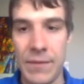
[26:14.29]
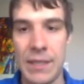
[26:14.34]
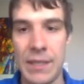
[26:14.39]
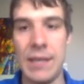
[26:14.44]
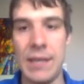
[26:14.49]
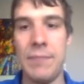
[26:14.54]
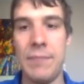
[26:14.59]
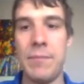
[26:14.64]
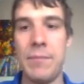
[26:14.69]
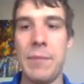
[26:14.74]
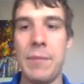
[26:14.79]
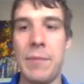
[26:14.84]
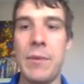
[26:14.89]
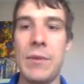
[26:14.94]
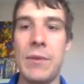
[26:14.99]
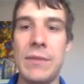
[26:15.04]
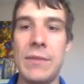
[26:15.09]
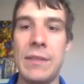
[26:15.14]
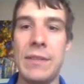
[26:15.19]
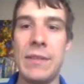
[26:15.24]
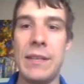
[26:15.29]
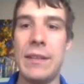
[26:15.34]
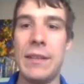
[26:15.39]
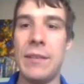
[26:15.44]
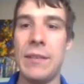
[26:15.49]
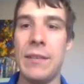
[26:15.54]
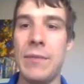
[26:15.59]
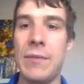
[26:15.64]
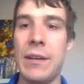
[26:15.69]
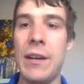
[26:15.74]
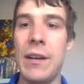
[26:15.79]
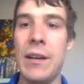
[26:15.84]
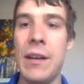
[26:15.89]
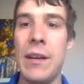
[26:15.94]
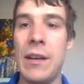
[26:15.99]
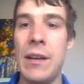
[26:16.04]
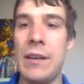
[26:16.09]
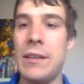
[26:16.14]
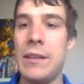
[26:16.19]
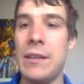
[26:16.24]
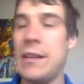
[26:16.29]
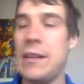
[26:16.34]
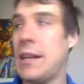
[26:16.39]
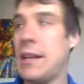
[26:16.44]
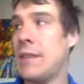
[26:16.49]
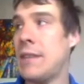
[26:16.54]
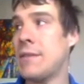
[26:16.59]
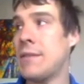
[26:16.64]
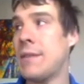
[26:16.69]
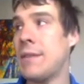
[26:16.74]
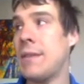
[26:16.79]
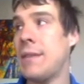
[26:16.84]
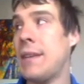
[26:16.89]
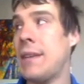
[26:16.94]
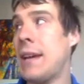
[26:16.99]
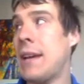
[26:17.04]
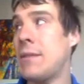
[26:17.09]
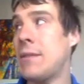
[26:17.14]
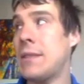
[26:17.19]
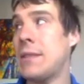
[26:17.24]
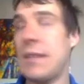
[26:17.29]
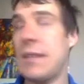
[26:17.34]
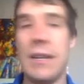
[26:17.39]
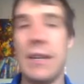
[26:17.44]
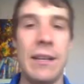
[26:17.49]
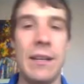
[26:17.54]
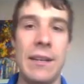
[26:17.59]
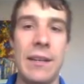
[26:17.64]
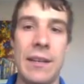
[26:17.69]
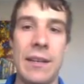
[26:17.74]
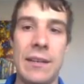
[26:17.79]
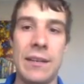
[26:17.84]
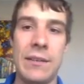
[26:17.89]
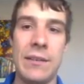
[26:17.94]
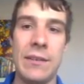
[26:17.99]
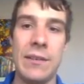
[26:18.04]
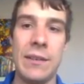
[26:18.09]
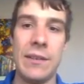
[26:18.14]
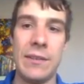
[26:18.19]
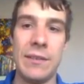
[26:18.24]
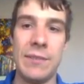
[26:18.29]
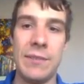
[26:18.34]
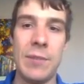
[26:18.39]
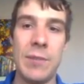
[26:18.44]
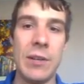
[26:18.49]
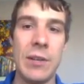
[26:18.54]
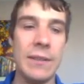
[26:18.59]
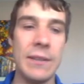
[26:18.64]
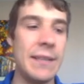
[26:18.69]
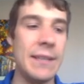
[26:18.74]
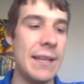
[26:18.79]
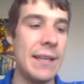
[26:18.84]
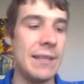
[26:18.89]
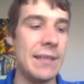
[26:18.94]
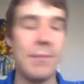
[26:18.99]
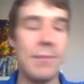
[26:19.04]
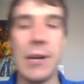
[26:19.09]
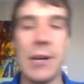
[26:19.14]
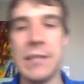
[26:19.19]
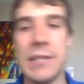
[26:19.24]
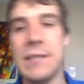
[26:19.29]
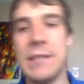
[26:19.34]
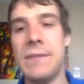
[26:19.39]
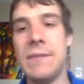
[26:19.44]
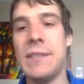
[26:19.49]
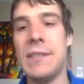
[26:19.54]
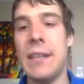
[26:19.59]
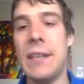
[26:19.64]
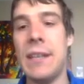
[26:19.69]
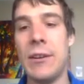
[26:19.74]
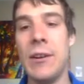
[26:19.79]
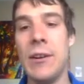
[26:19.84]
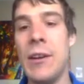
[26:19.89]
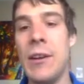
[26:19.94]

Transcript: He proposed that there were negatives around the outside and a small dense positive center